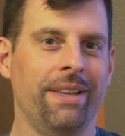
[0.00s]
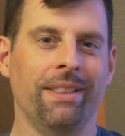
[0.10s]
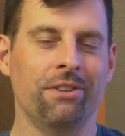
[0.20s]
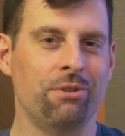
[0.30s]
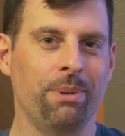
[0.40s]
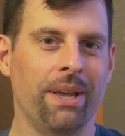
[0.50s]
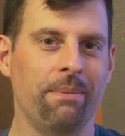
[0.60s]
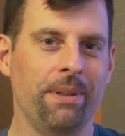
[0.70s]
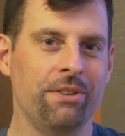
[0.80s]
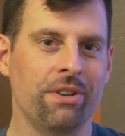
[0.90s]
It lets you play
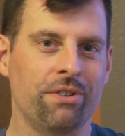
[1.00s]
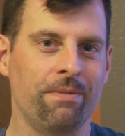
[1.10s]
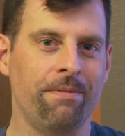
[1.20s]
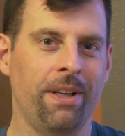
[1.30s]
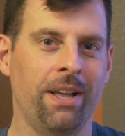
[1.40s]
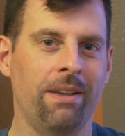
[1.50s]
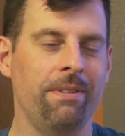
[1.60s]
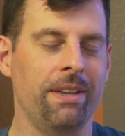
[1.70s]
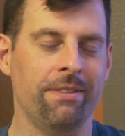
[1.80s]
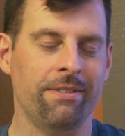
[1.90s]
on PlayStation
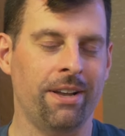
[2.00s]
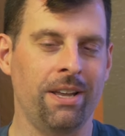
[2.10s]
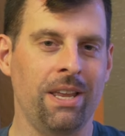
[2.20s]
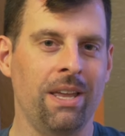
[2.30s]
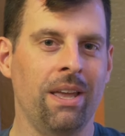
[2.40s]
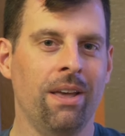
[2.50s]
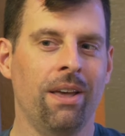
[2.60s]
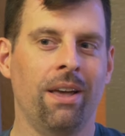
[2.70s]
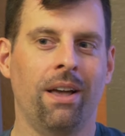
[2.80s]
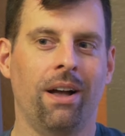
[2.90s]
5. It's tiny.
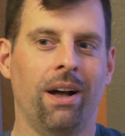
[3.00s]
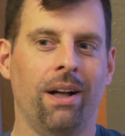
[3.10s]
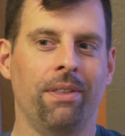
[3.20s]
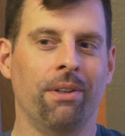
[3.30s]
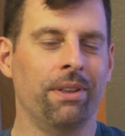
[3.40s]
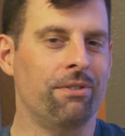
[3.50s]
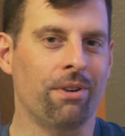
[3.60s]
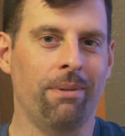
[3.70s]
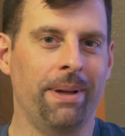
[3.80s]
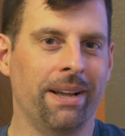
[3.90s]
The only
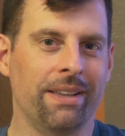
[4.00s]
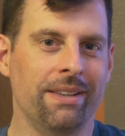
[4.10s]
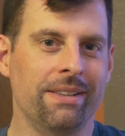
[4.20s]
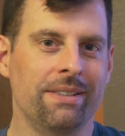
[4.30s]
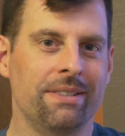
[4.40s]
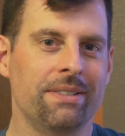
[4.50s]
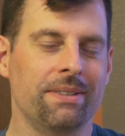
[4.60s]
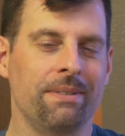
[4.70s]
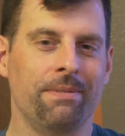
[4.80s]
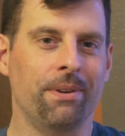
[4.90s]
drawback is
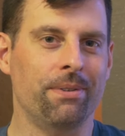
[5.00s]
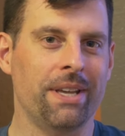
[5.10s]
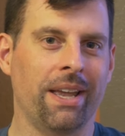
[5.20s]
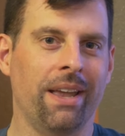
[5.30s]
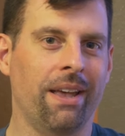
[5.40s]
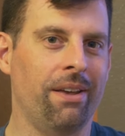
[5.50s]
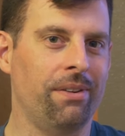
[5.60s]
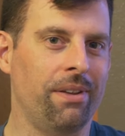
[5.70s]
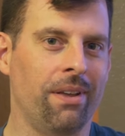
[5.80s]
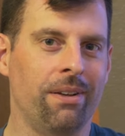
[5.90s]
if you're taking
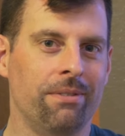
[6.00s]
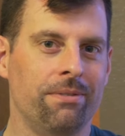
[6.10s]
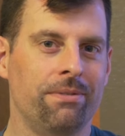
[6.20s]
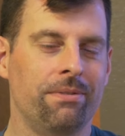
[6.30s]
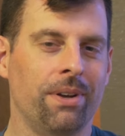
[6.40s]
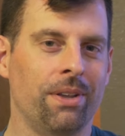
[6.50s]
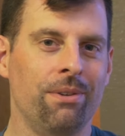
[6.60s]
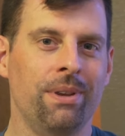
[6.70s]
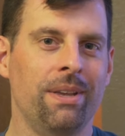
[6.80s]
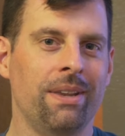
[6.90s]
out of a
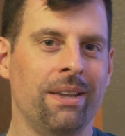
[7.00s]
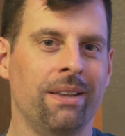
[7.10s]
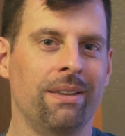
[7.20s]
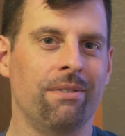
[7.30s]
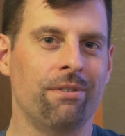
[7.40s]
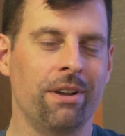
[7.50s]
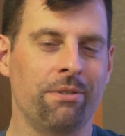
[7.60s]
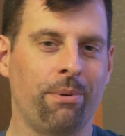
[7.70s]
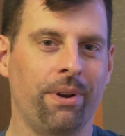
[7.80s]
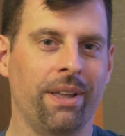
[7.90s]
unit and
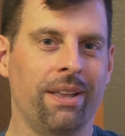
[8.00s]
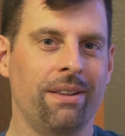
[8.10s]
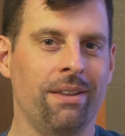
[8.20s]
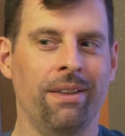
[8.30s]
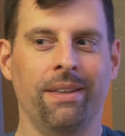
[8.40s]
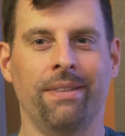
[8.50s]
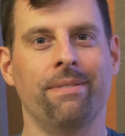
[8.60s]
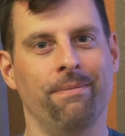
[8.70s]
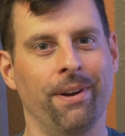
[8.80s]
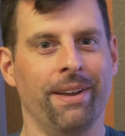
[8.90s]
transporting it, it's
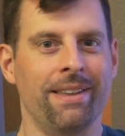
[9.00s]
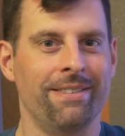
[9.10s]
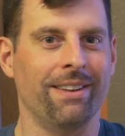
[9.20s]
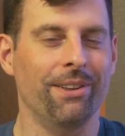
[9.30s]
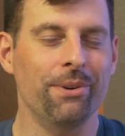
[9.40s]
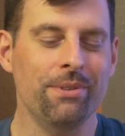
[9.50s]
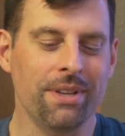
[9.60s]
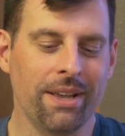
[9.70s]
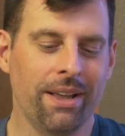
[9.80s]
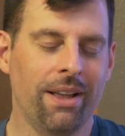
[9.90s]
very easy to lose.
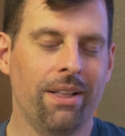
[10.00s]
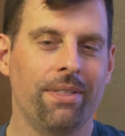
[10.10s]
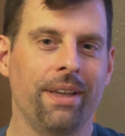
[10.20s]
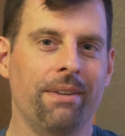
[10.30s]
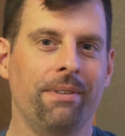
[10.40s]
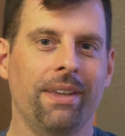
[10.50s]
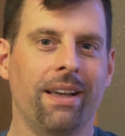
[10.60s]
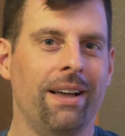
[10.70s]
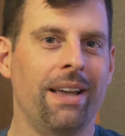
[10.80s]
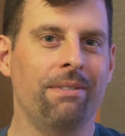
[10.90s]
Thankfully,
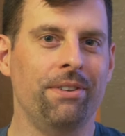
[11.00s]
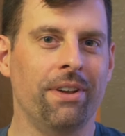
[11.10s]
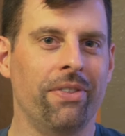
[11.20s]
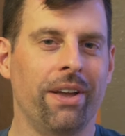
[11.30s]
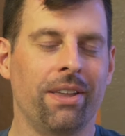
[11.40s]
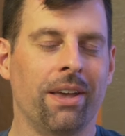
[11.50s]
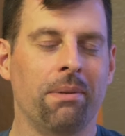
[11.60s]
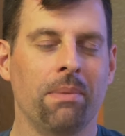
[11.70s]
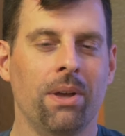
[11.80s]
I haven't done that yet.